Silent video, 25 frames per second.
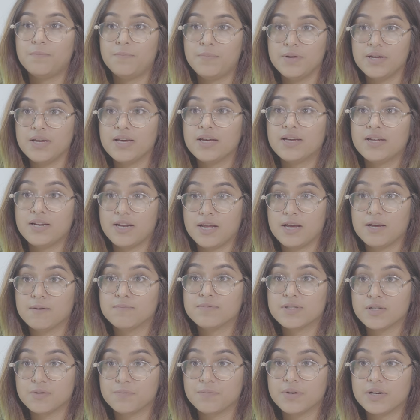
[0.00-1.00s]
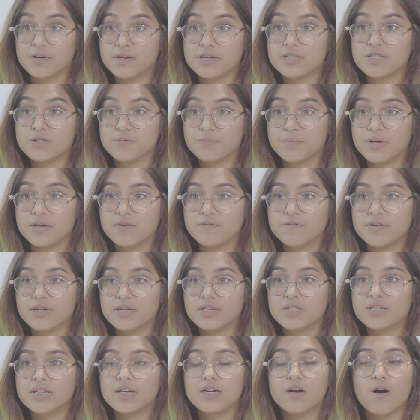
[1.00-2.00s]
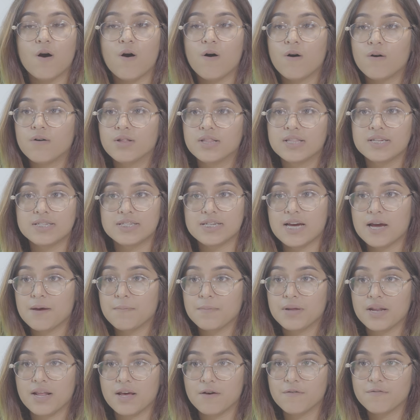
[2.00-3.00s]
Big names on my resume validate all the time and